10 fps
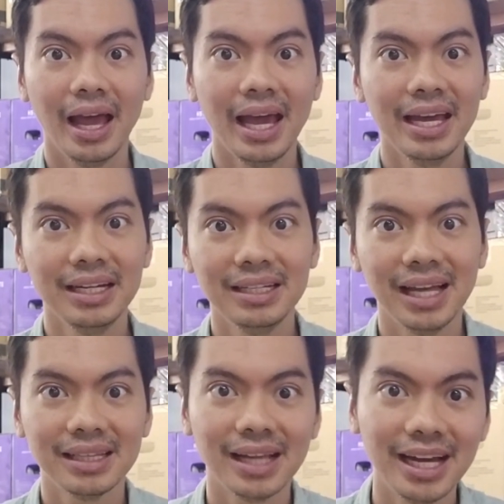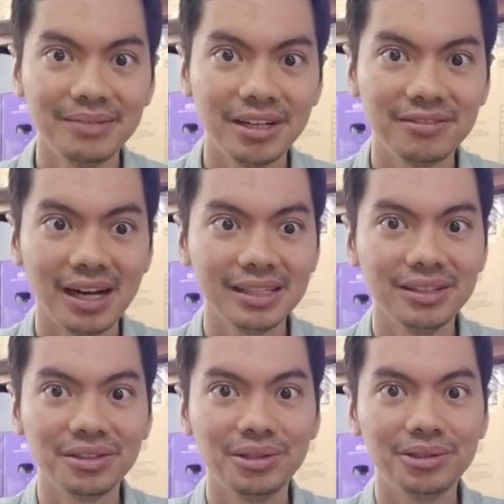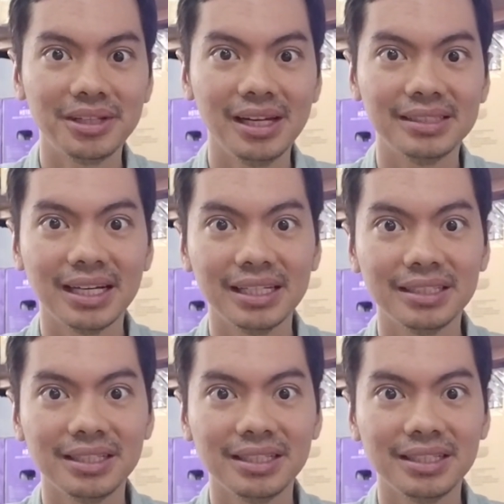And in that time, I've gotten to know the Lazada